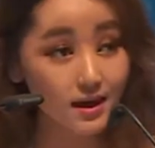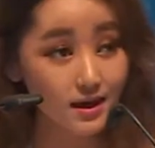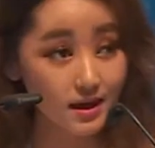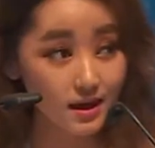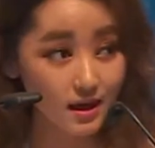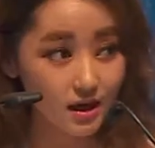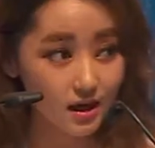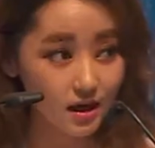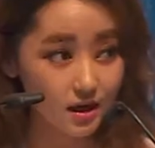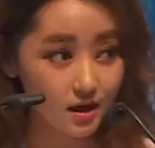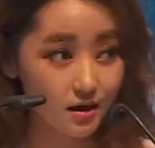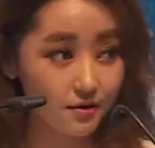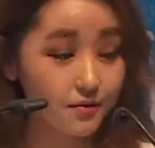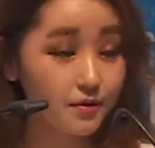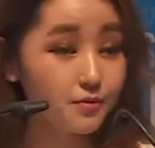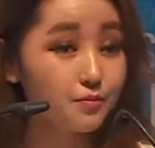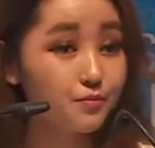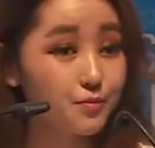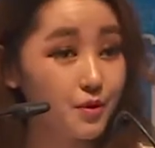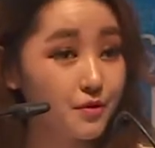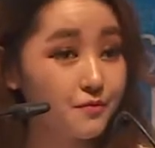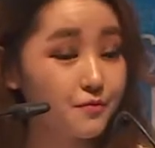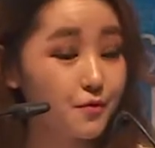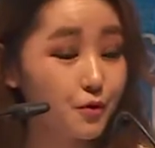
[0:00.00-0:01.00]
even
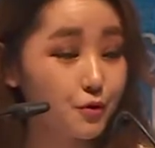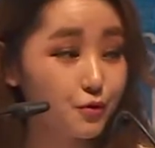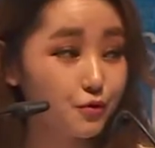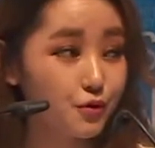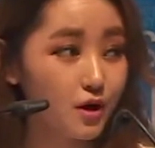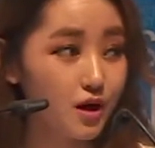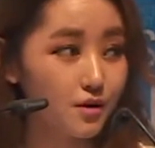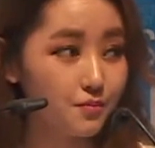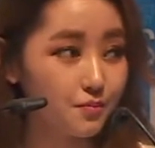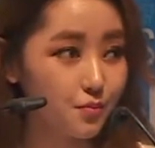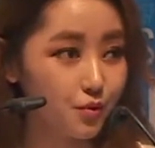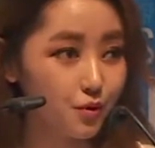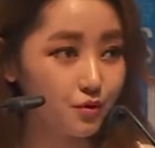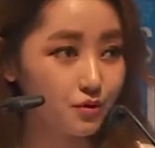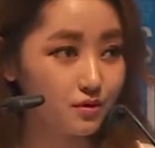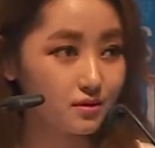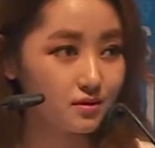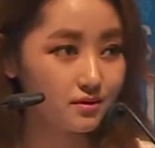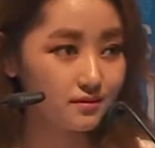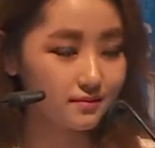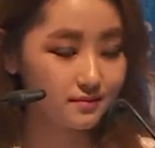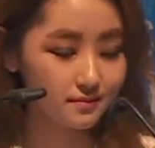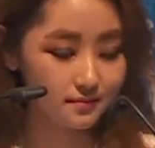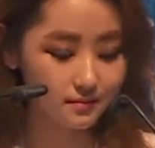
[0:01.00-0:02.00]
before you are
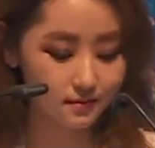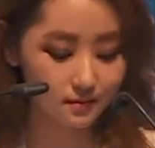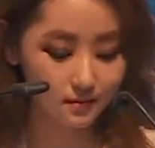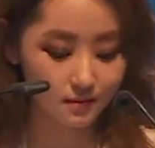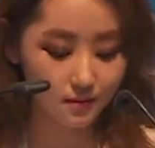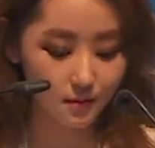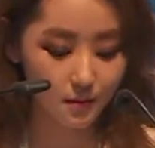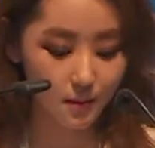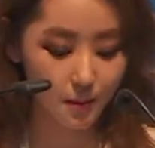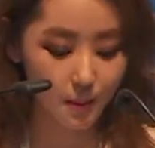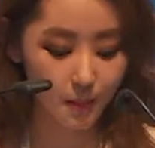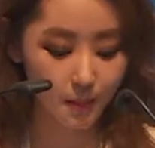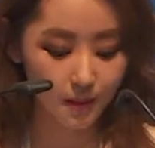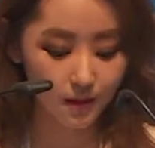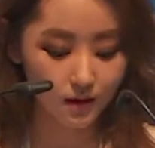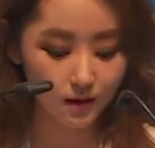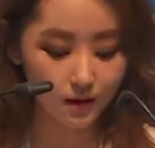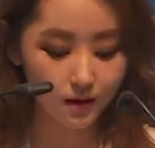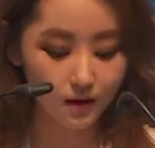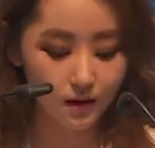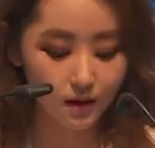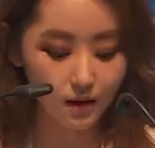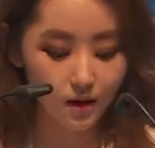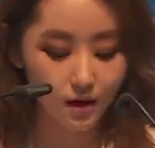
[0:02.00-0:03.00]
born.
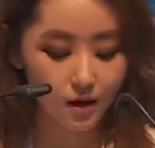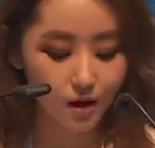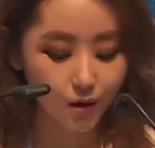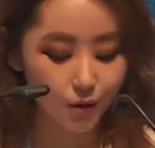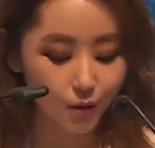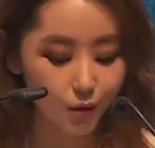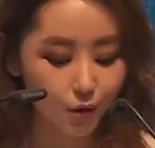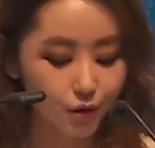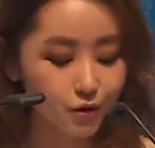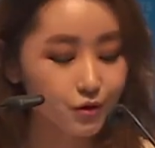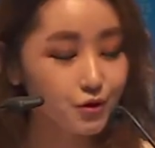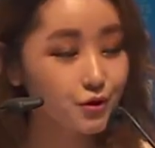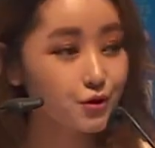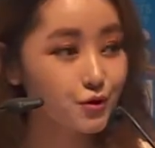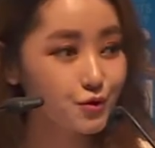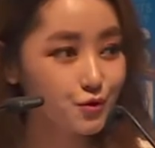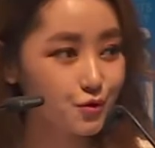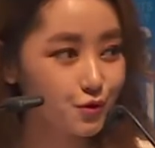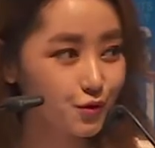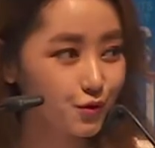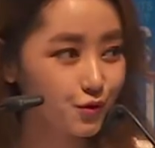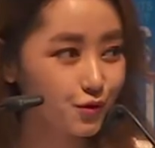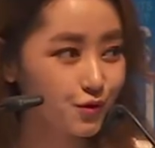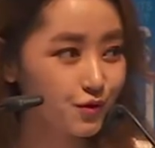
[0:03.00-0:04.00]
Going to
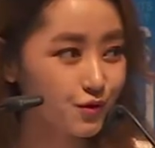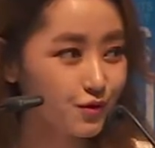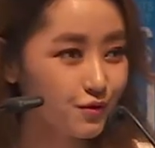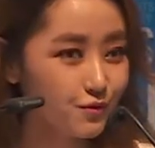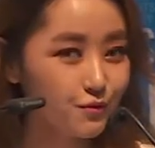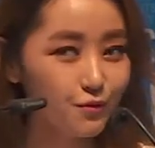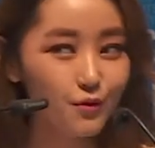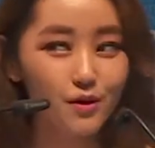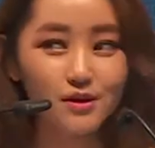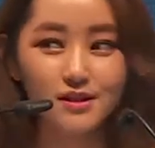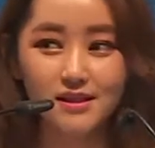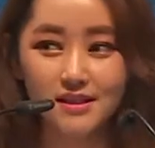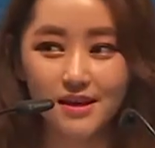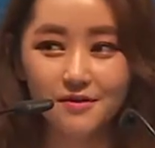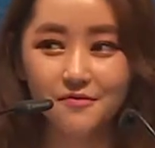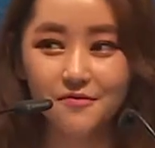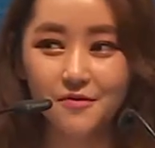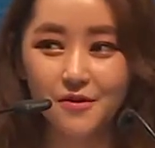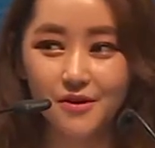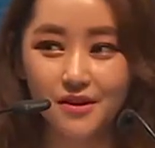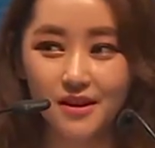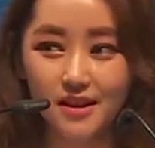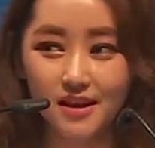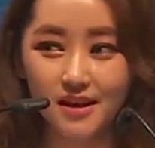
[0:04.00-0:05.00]
school was
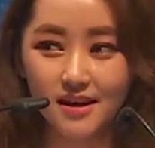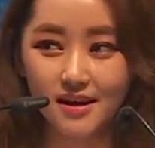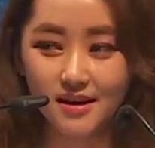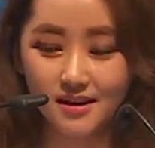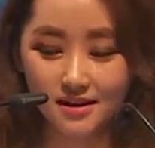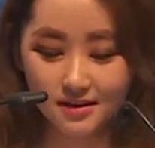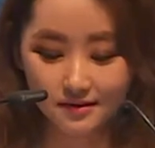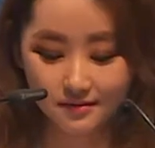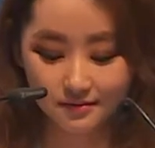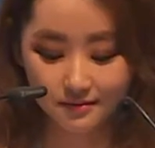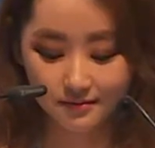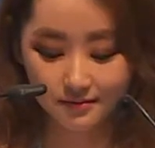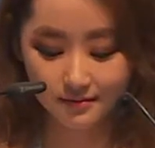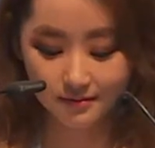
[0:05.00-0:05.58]
different there.